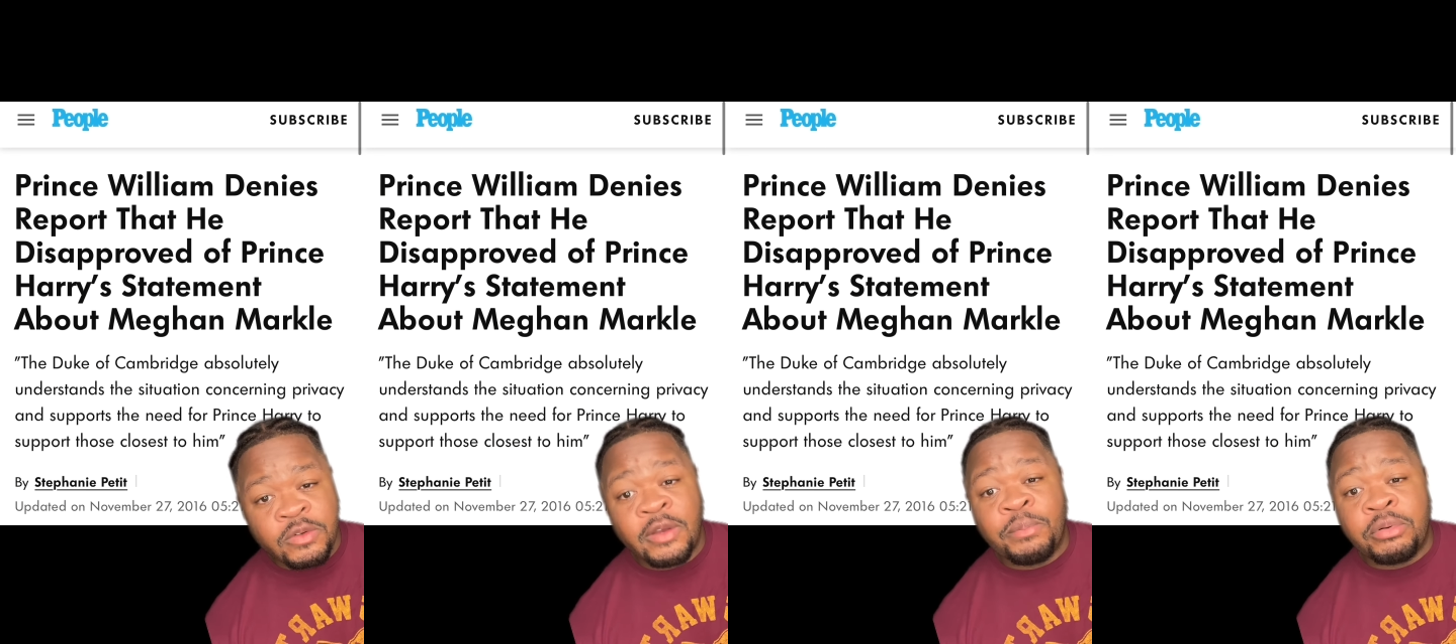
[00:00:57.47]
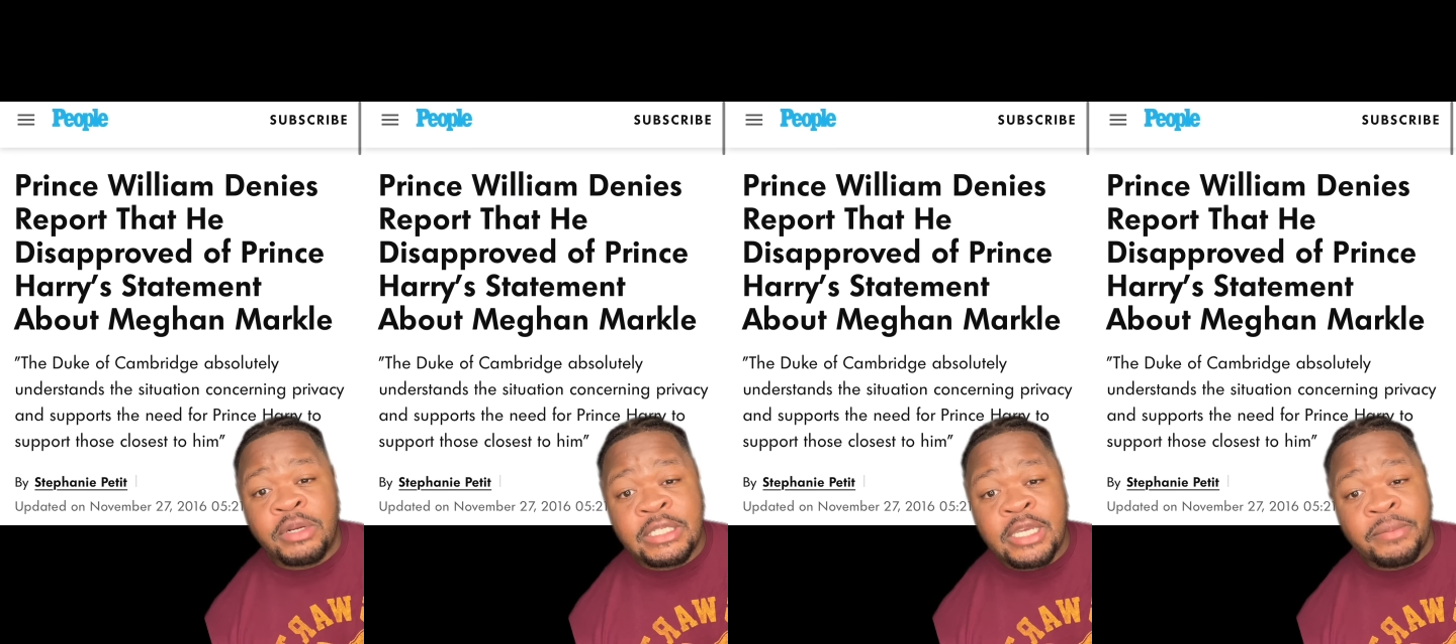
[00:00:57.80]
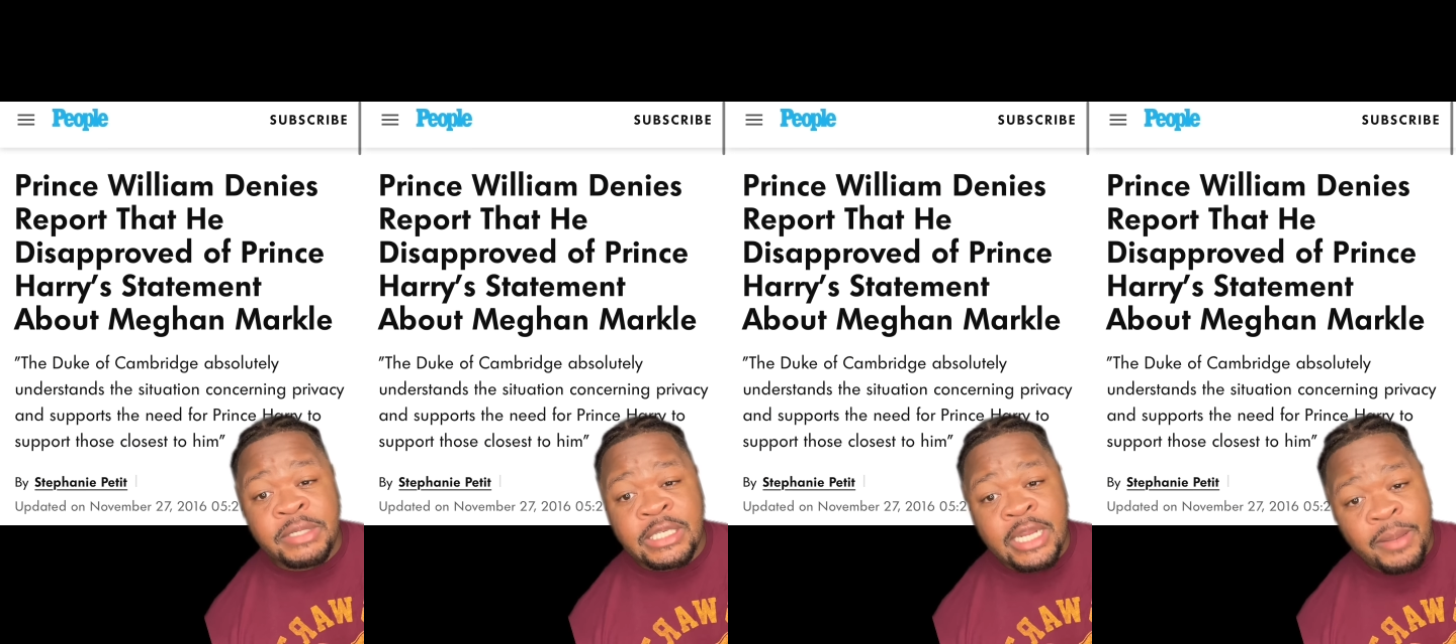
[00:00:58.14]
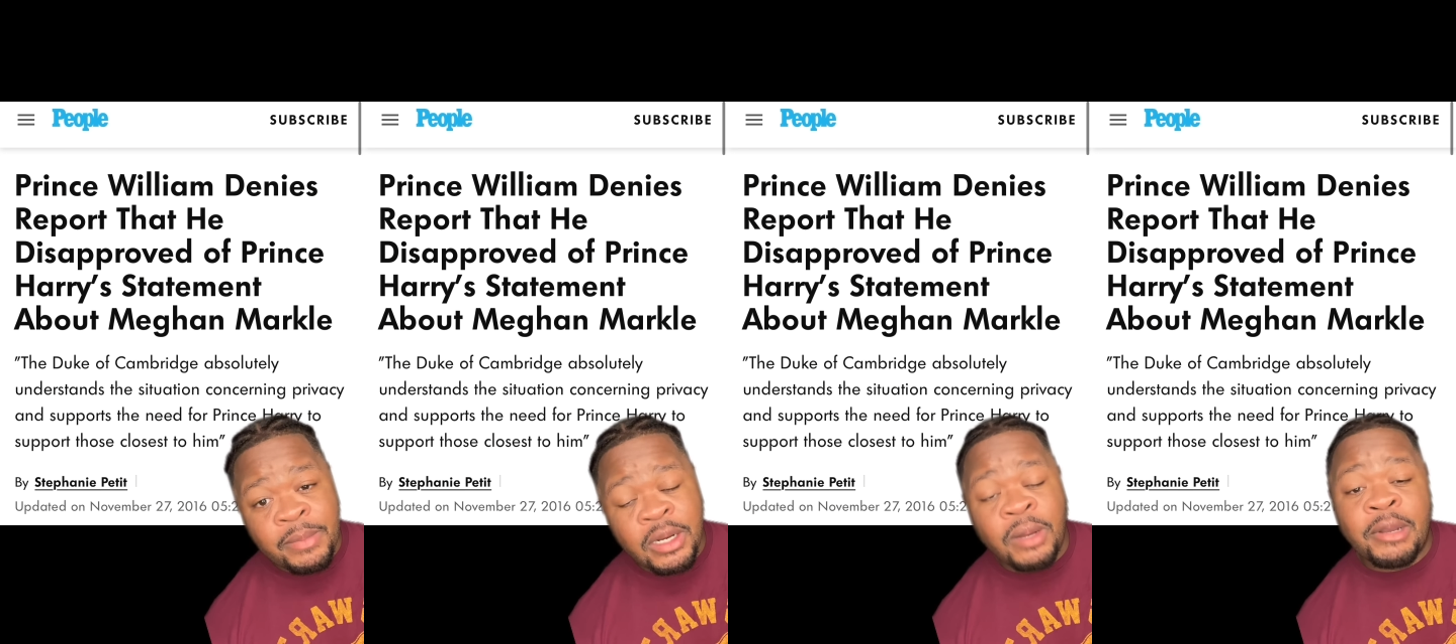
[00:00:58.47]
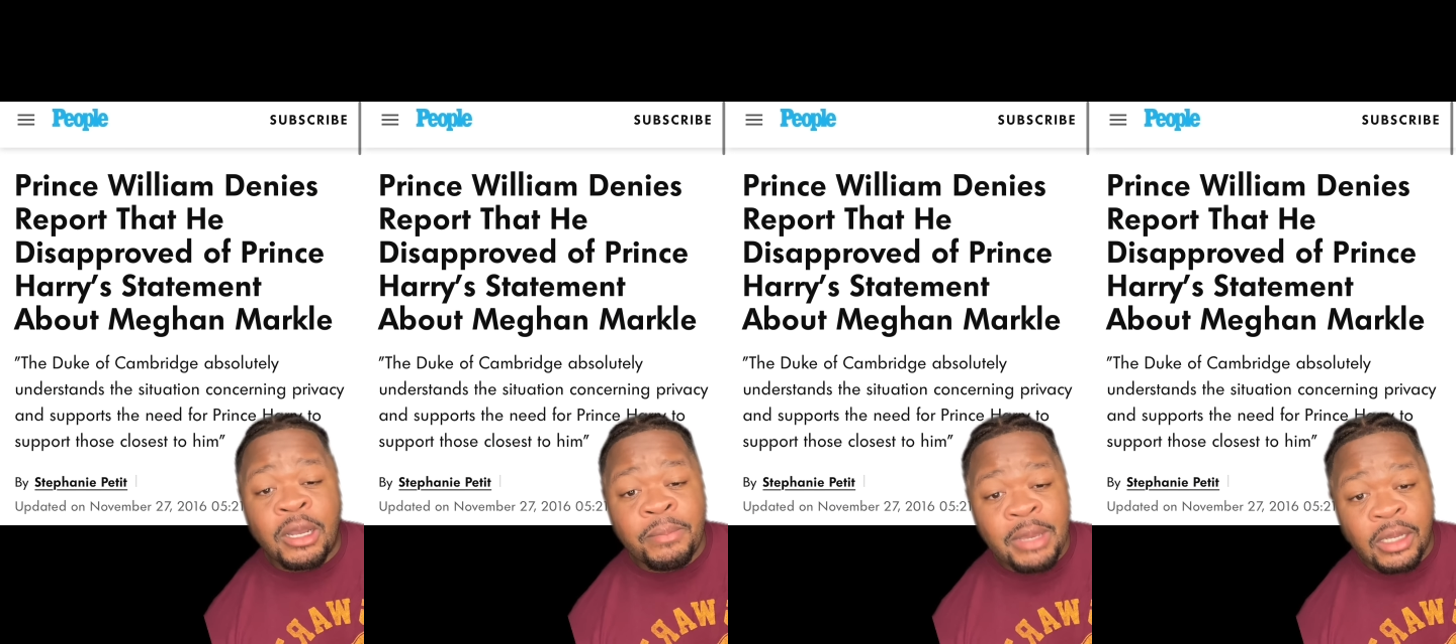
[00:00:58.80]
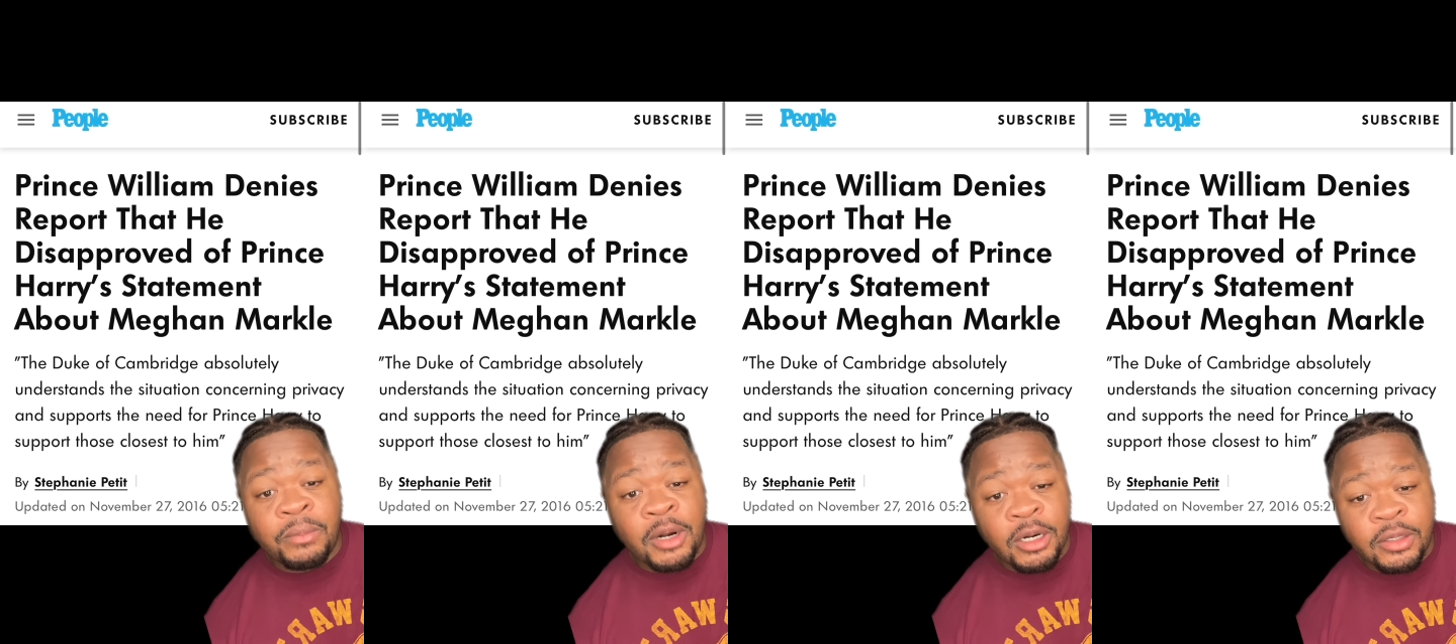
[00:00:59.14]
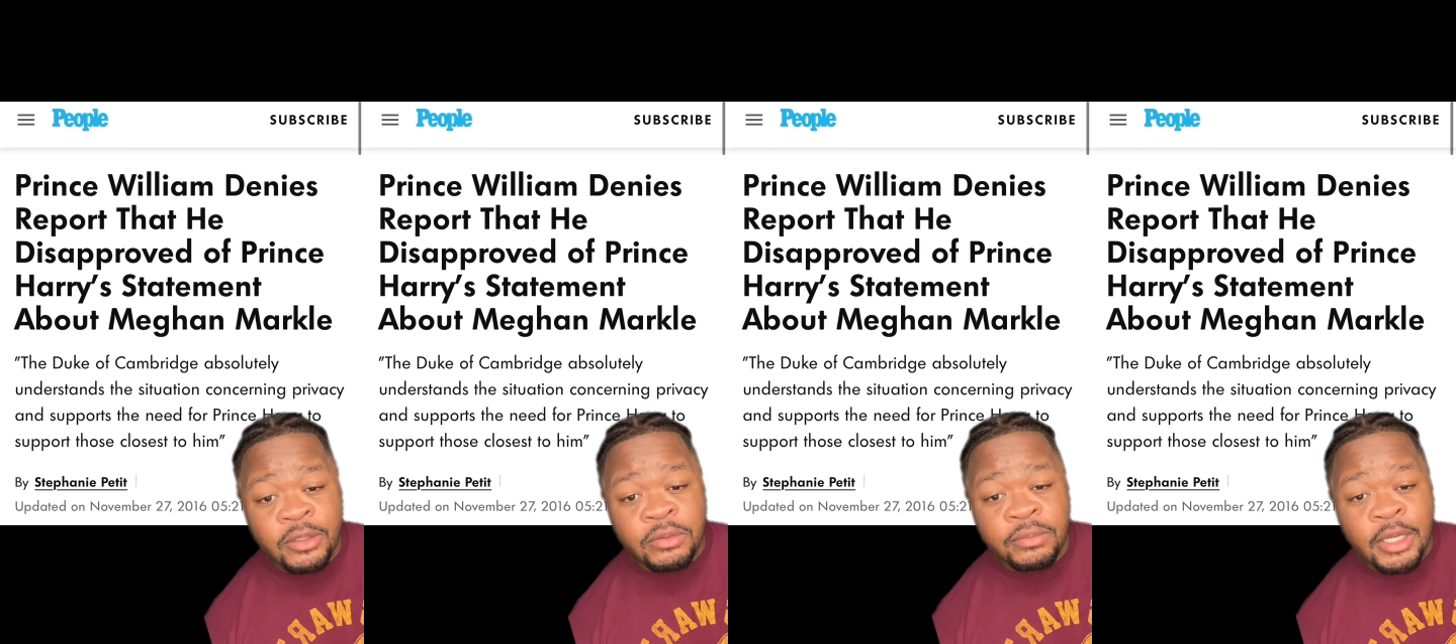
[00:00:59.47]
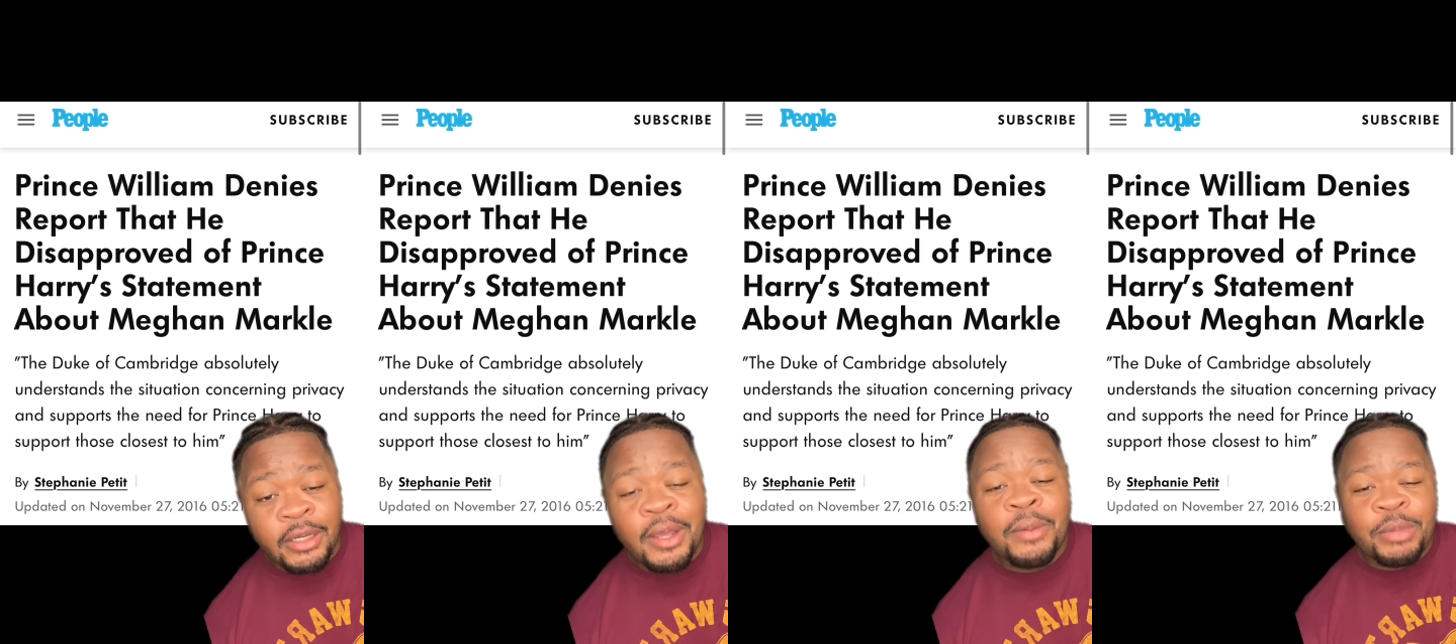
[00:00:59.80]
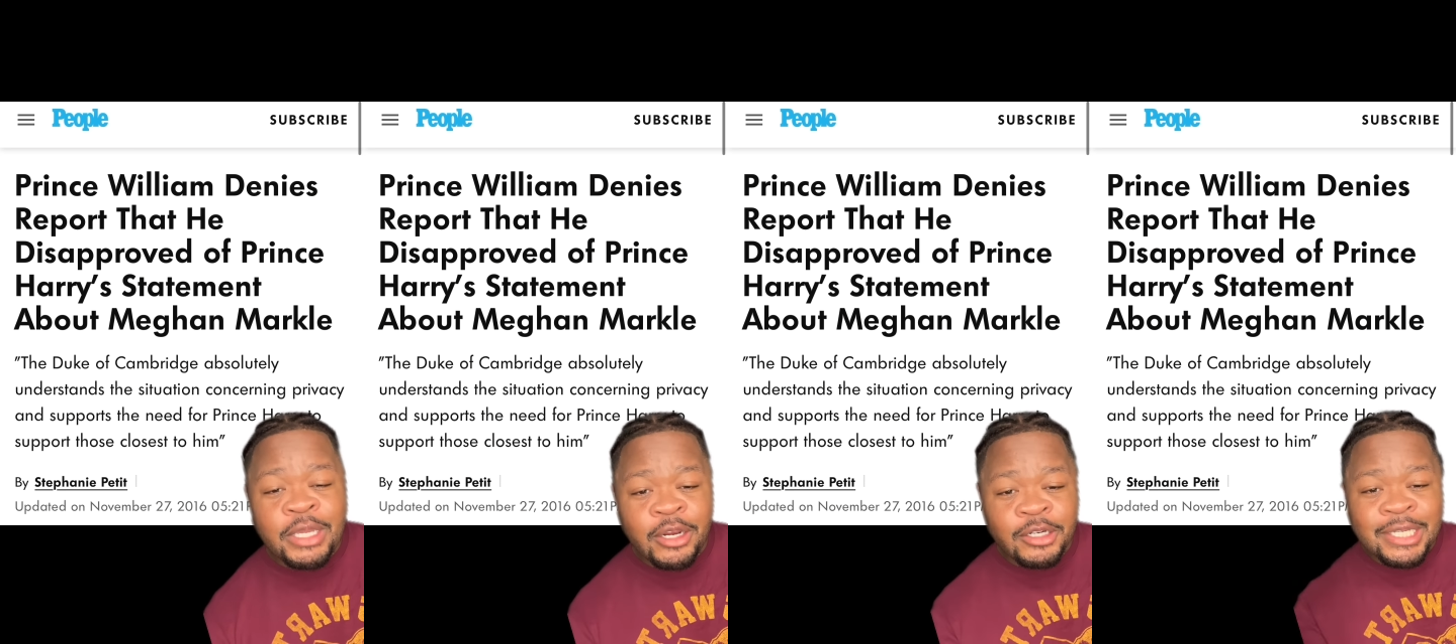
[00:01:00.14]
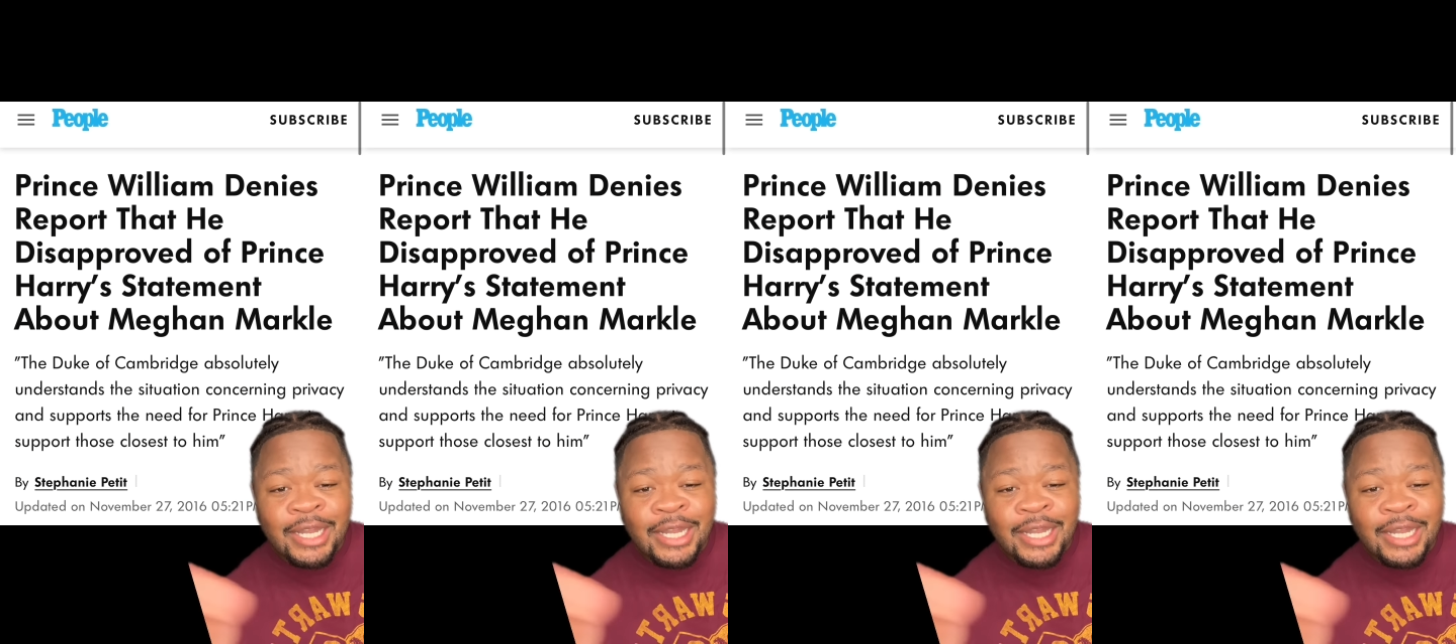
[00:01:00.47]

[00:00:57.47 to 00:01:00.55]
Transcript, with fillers: of Prince Harry's statement about Meghan Markle. But years